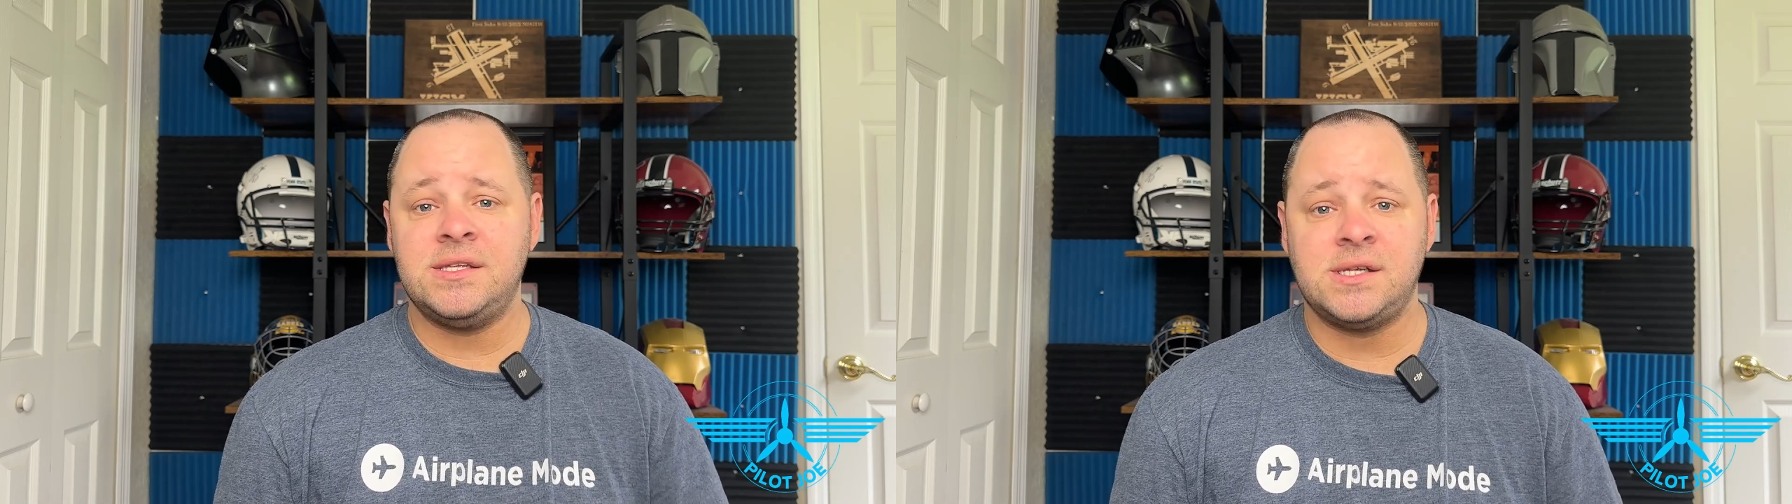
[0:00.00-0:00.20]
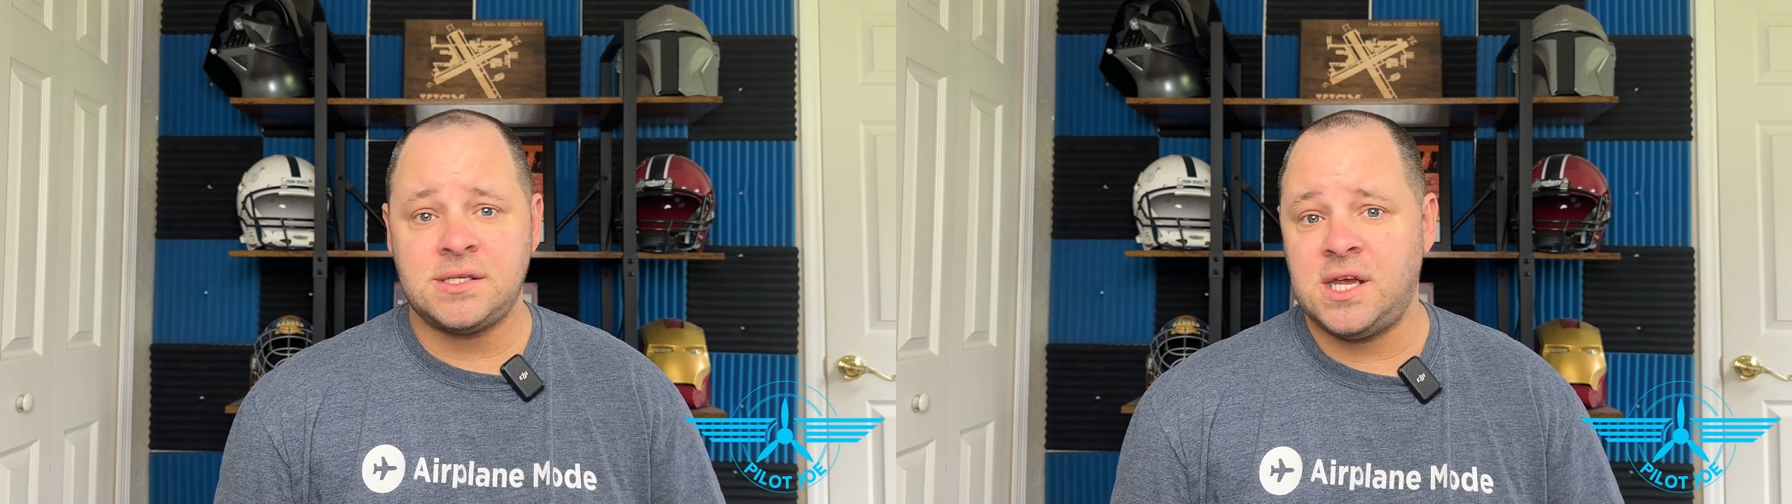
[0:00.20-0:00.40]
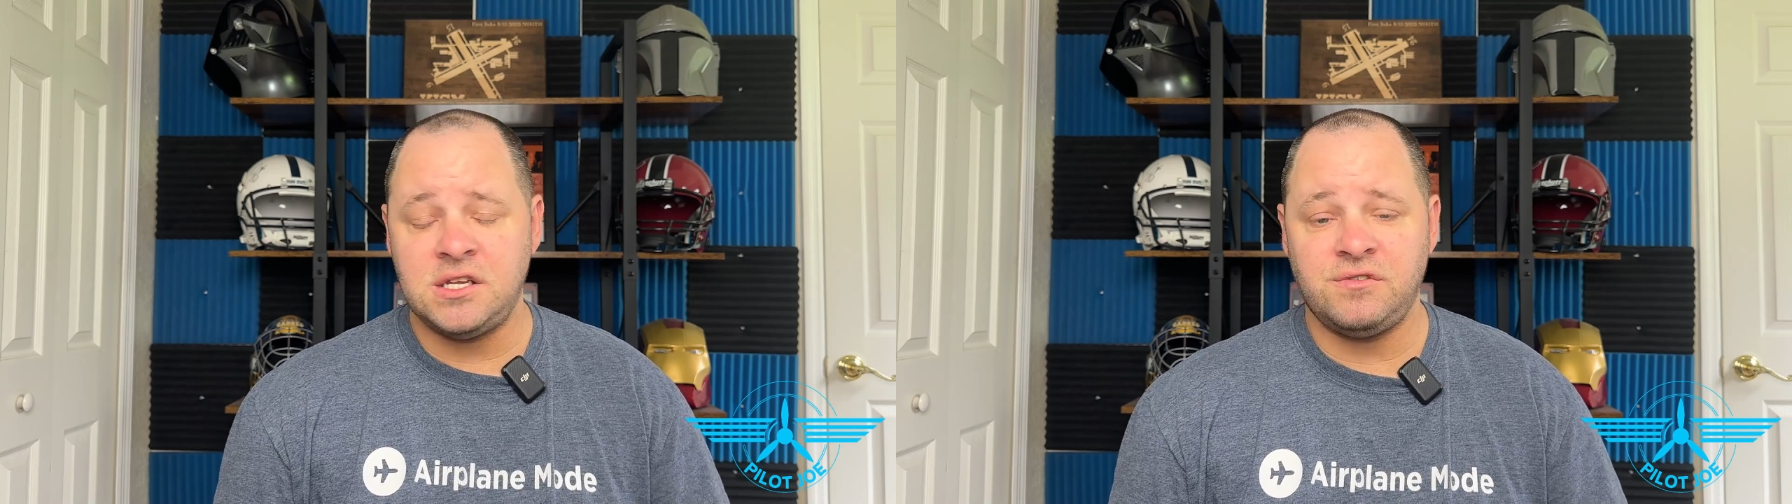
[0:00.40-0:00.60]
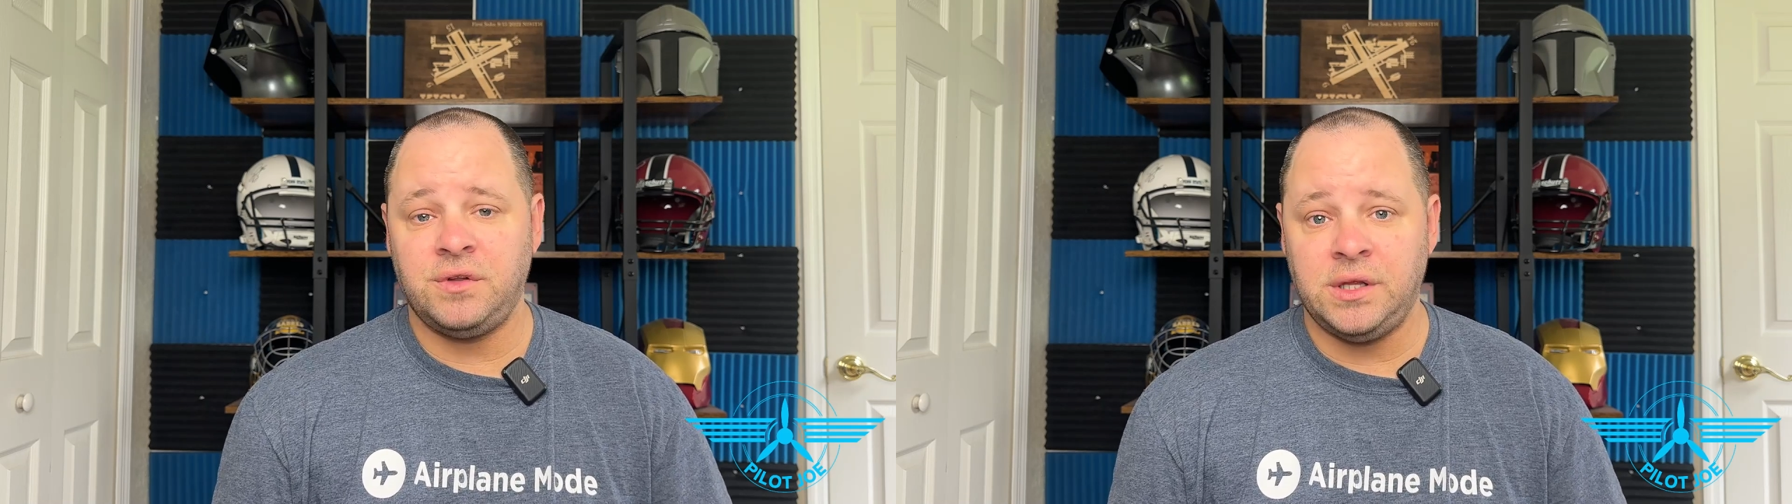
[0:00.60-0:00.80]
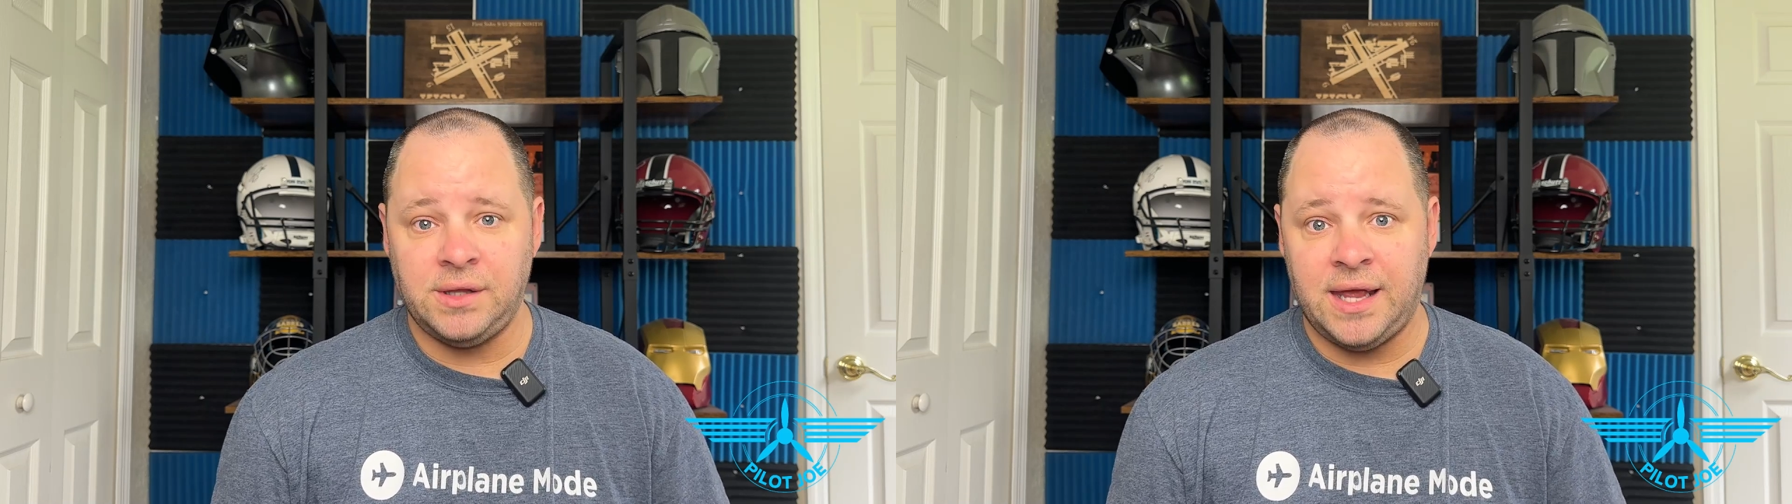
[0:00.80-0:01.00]

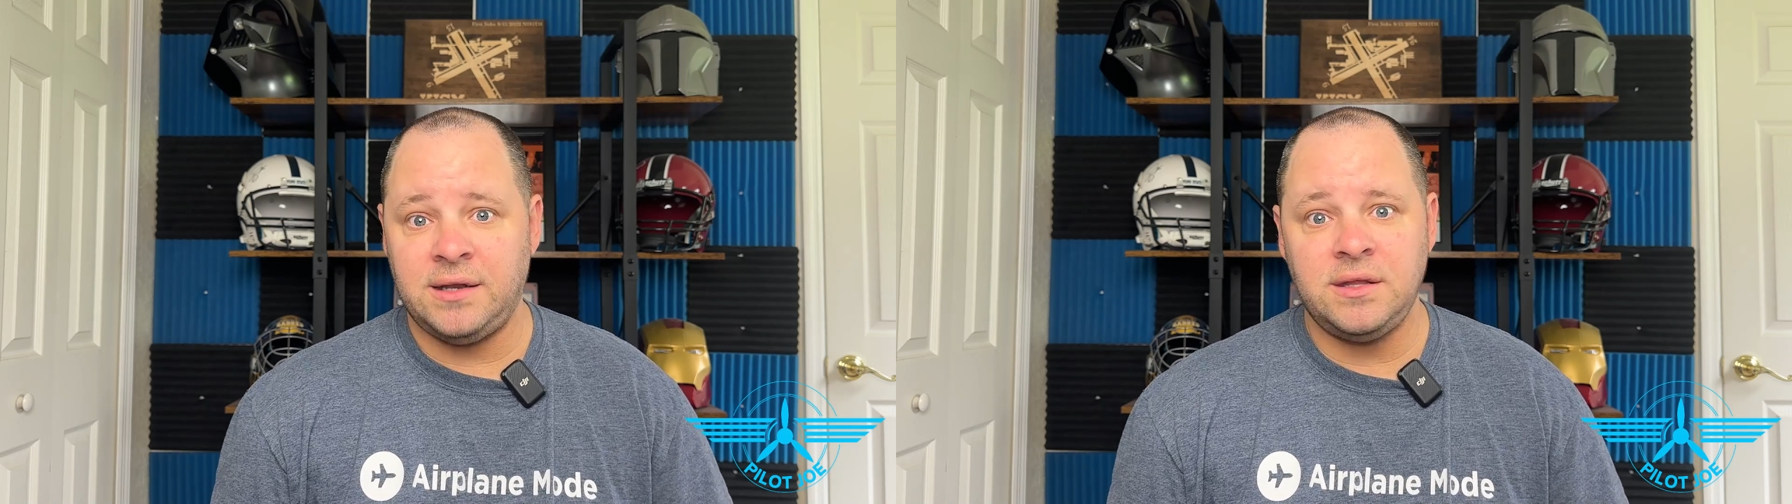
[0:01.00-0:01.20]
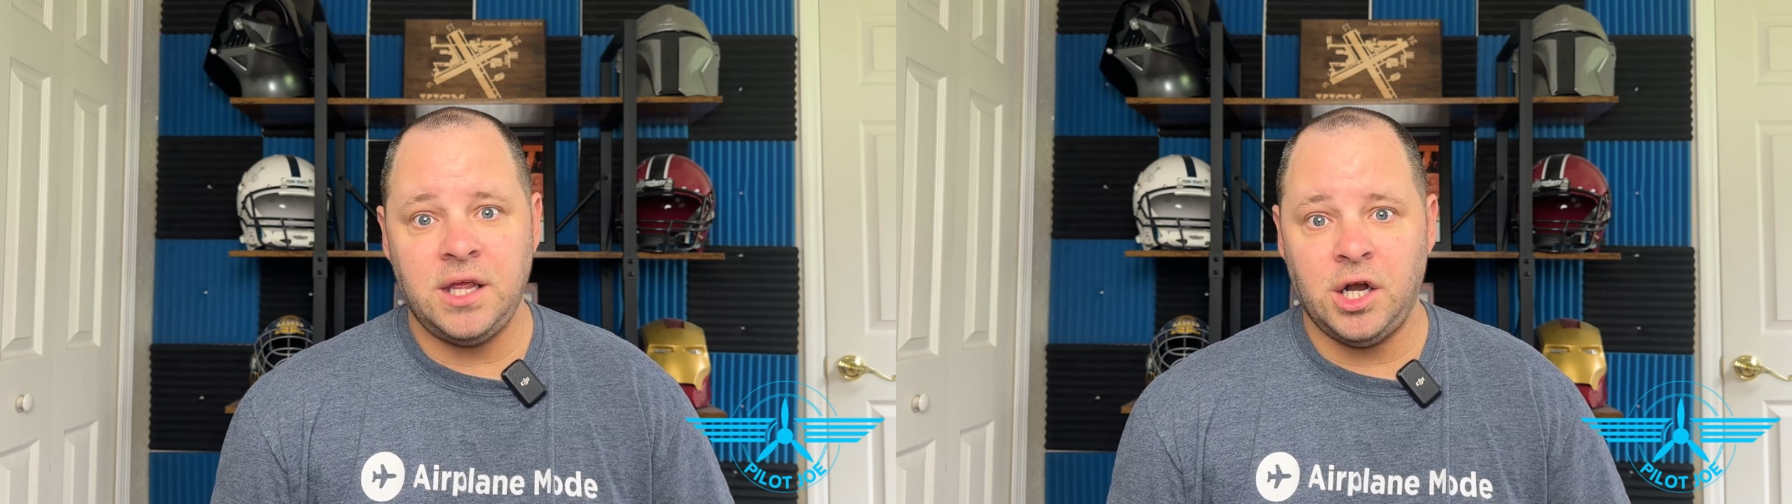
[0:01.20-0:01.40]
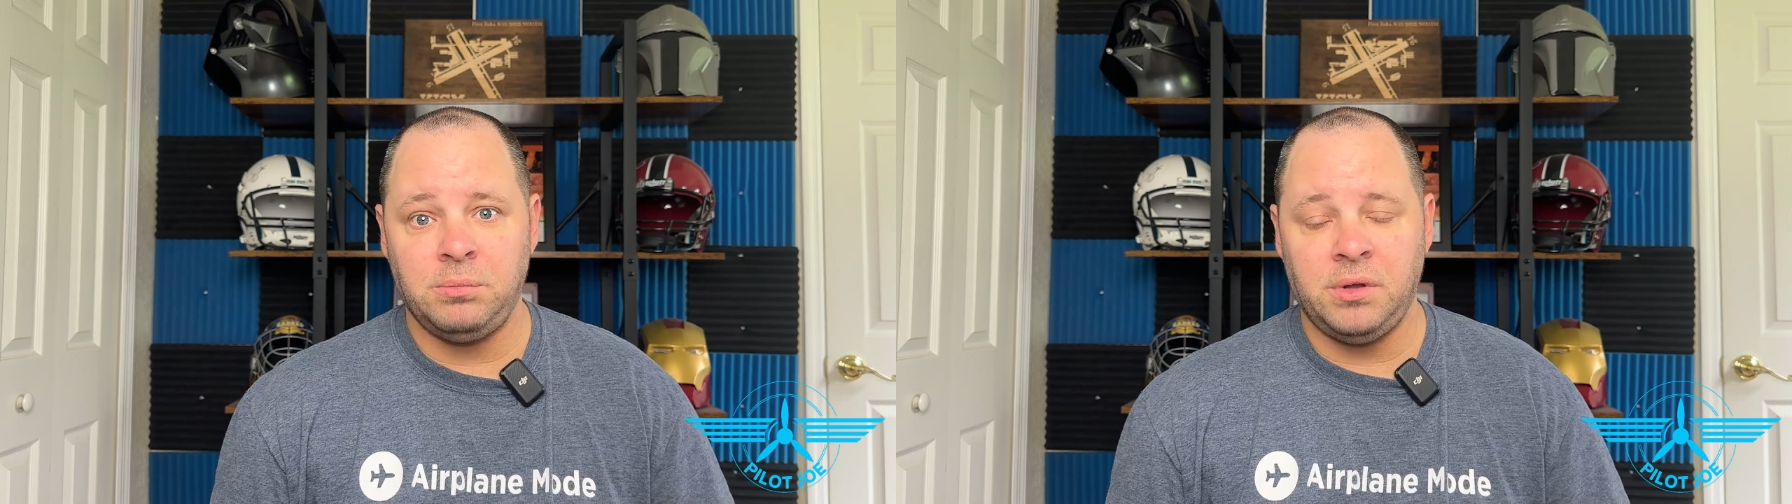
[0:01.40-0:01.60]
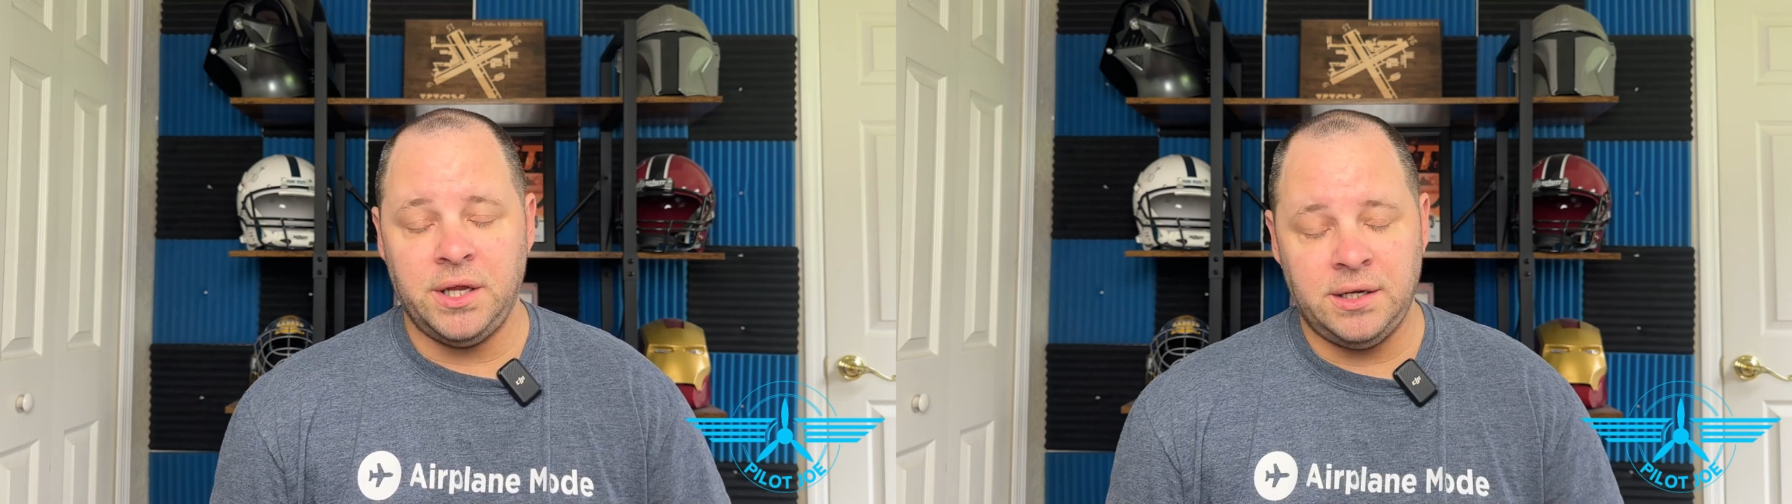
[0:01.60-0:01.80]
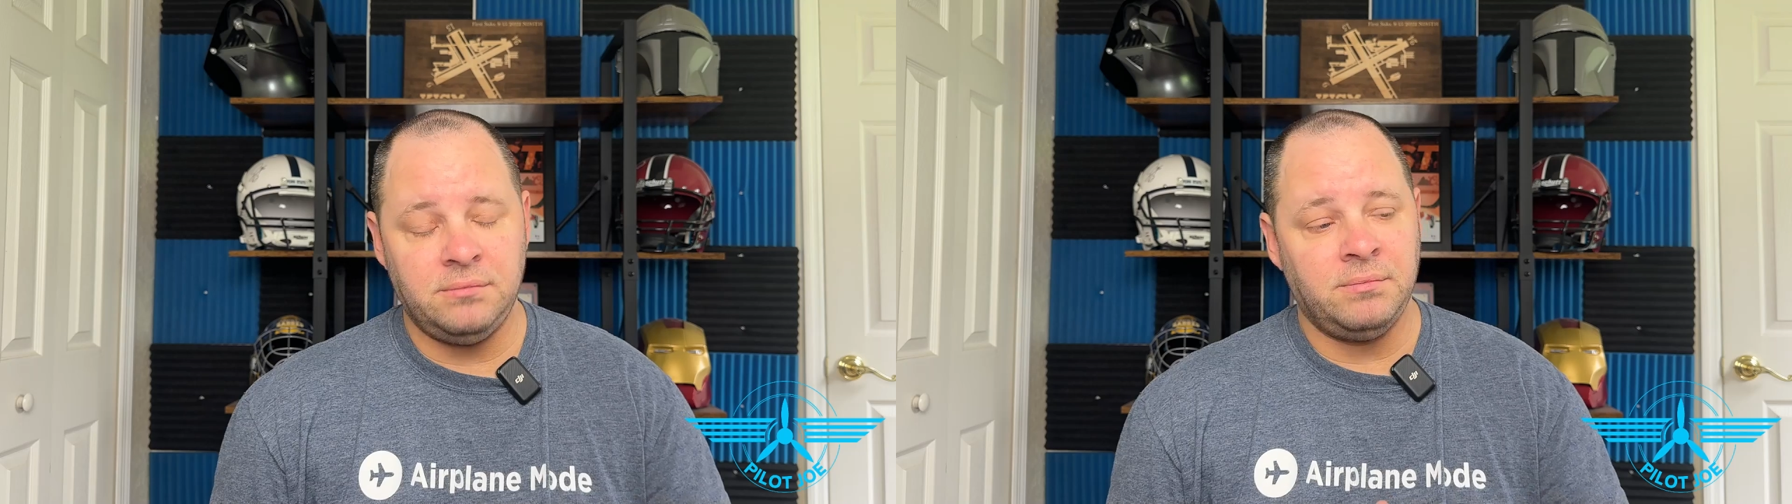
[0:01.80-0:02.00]
successfully landed the airplane